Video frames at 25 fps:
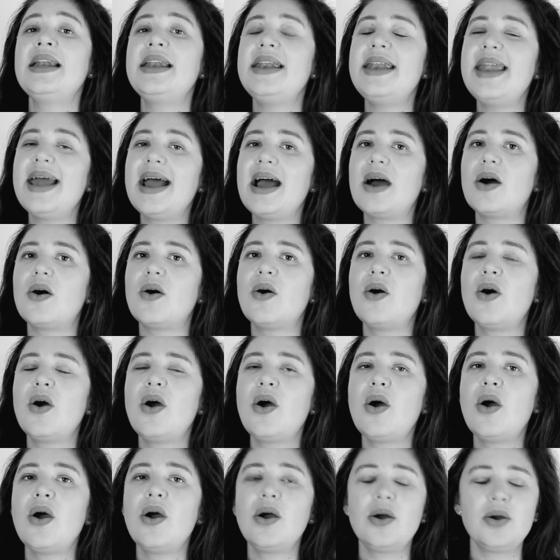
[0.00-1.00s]
Now,
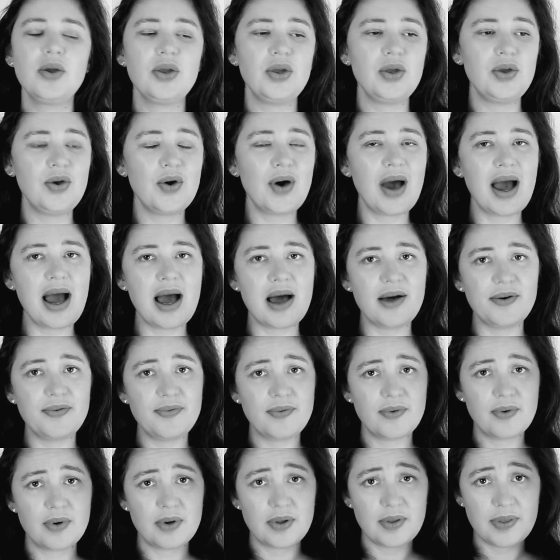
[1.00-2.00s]
you have
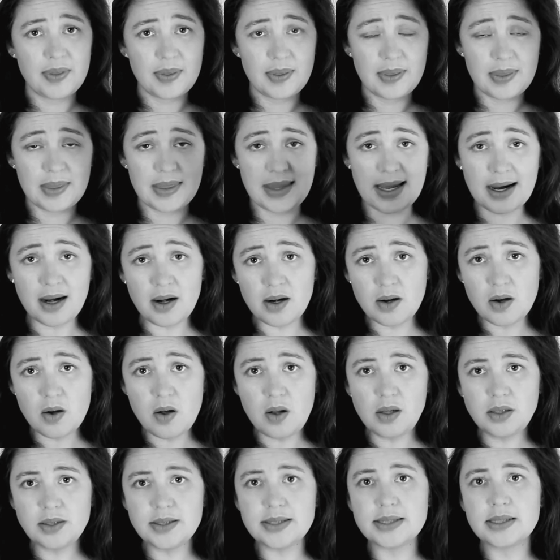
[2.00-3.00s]
their
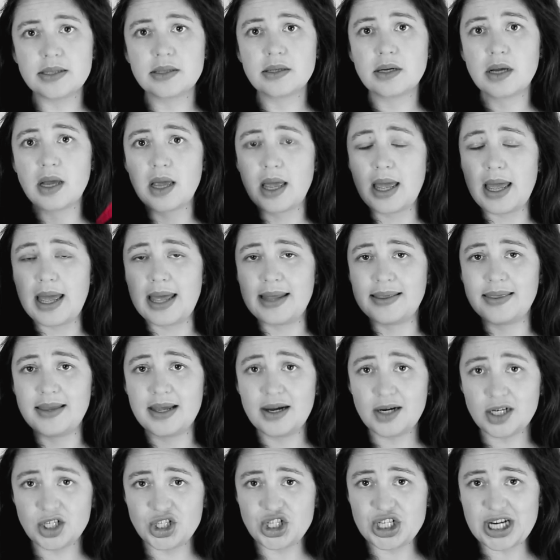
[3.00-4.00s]
goals and
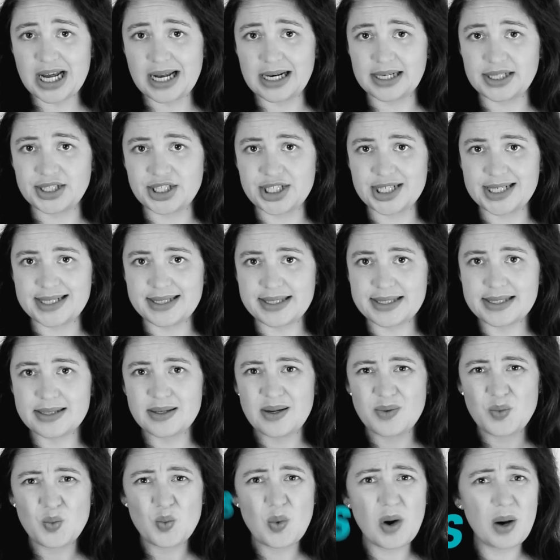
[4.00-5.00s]
their
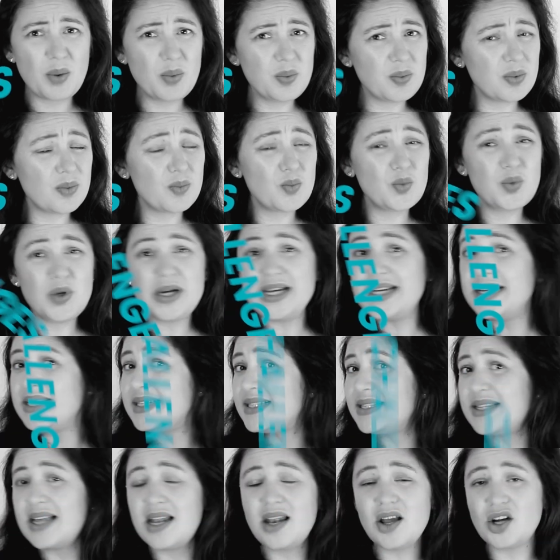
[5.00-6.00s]
challenges. What
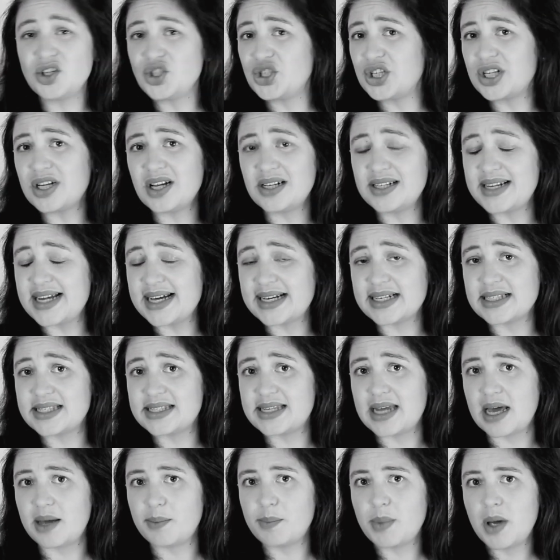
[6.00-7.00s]
is the logical next
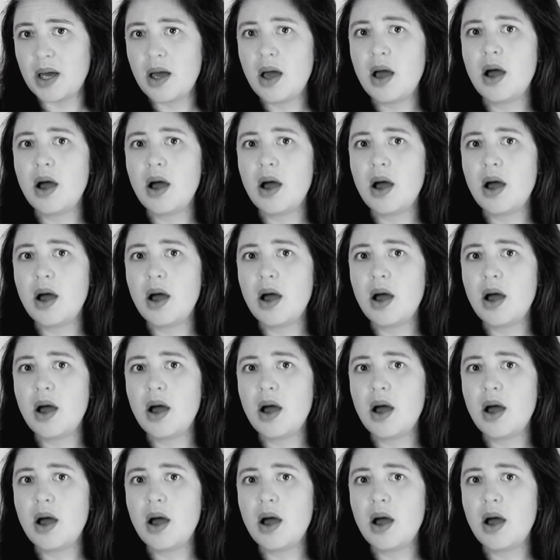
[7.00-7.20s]
step?